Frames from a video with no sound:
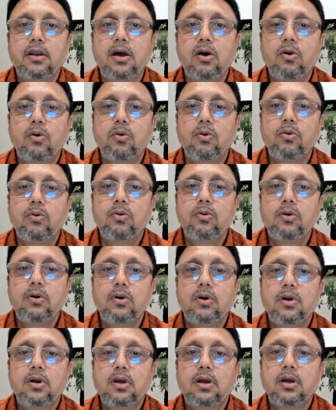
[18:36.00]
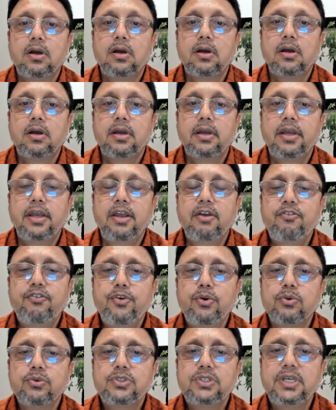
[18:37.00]
Now,
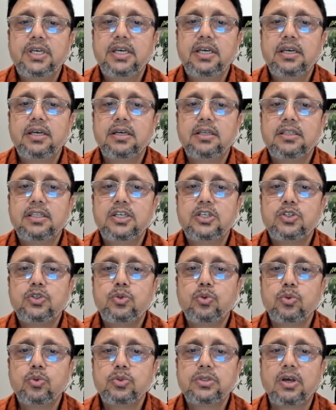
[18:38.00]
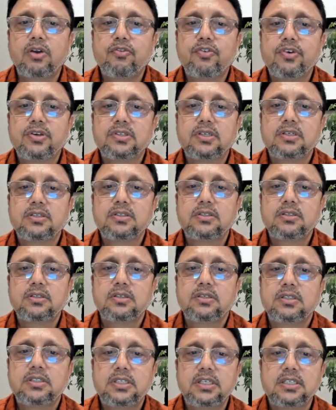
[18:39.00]
if you see these two
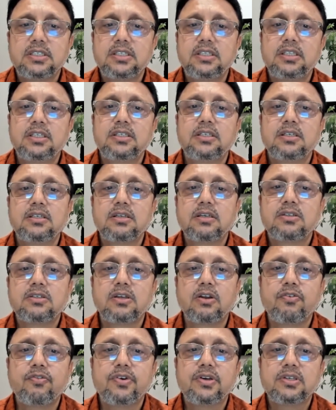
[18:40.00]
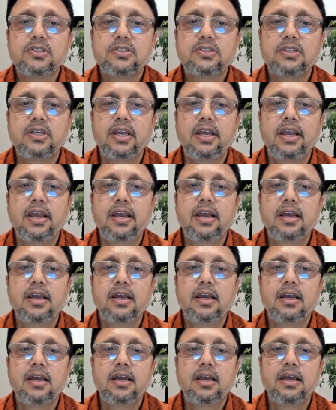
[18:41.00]
surfaces, says this is a surface
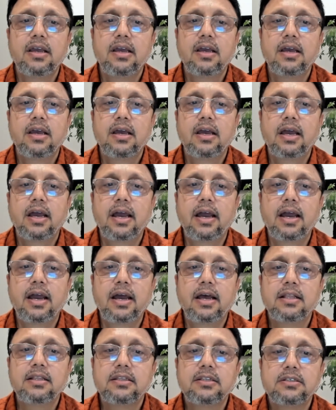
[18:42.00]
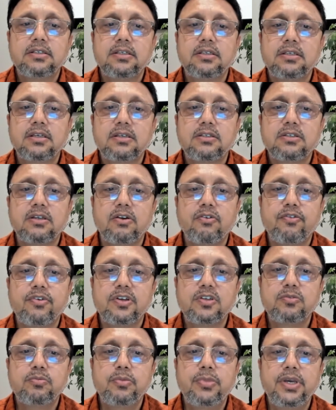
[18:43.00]
A and this is a
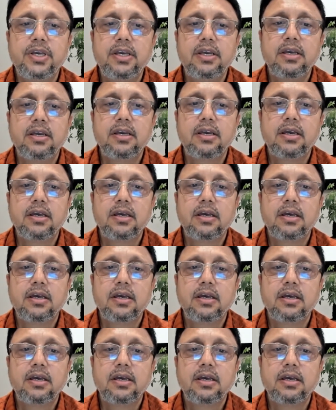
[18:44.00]
surface B,